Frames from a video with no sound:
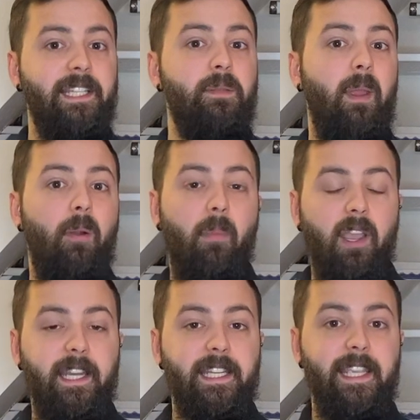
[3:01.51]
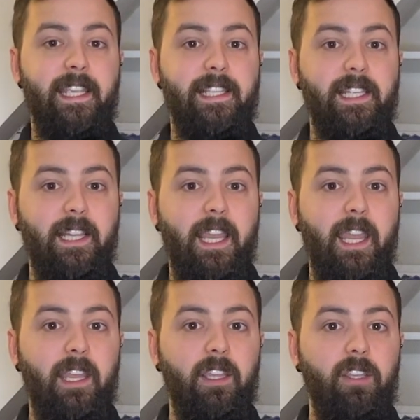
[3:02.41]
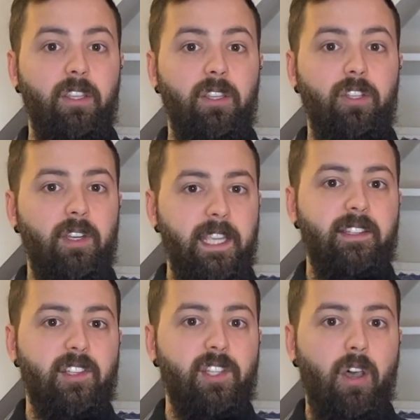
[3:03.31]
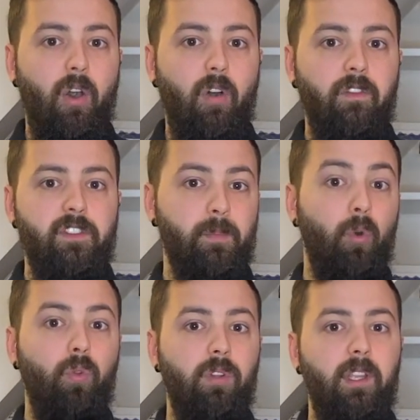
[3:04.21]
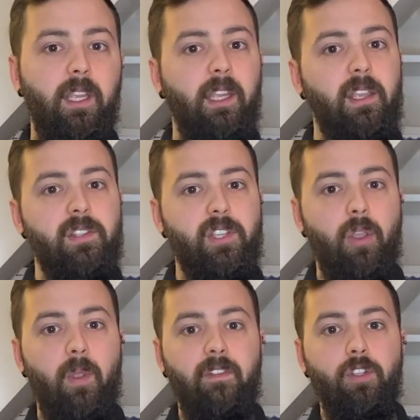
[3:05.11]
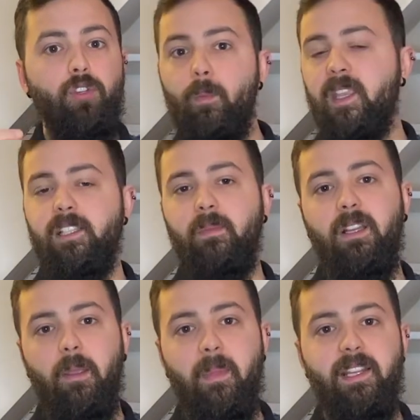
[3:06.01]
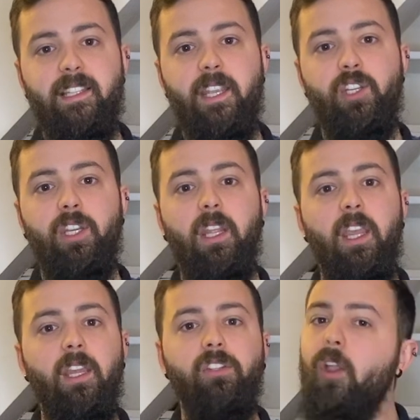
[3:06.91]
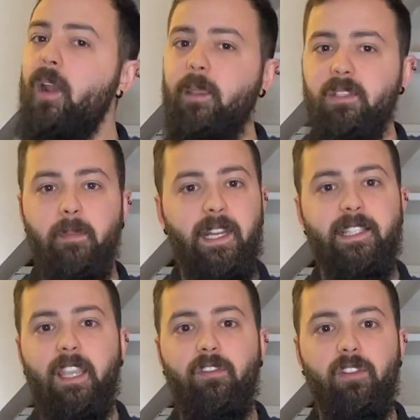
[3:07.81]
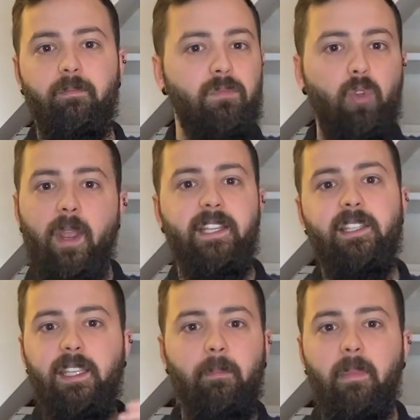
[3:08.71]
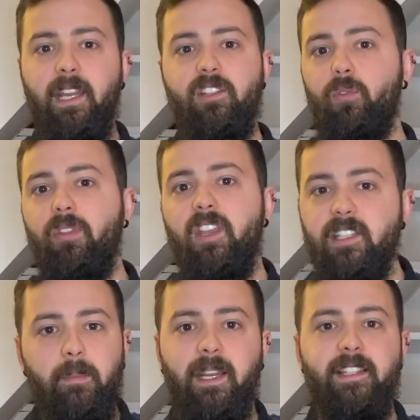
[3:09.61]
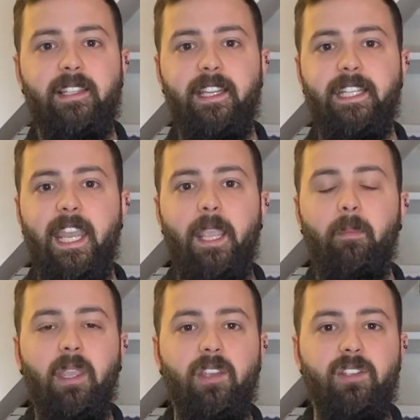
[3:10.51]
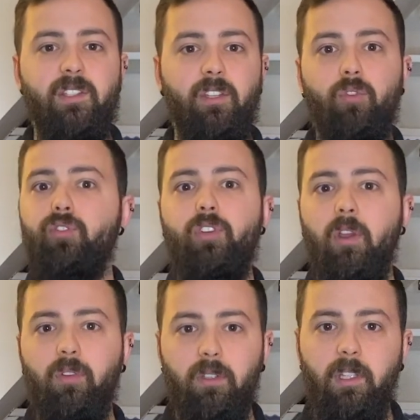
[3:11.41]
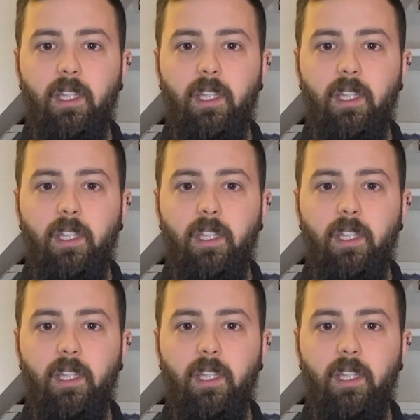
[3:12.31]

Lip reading: to bear in mind is that you need to start off small. So if you do pick something like meditation, don't aim to meditate for 20 minutes or 30 minutes a day, because you'll struggle.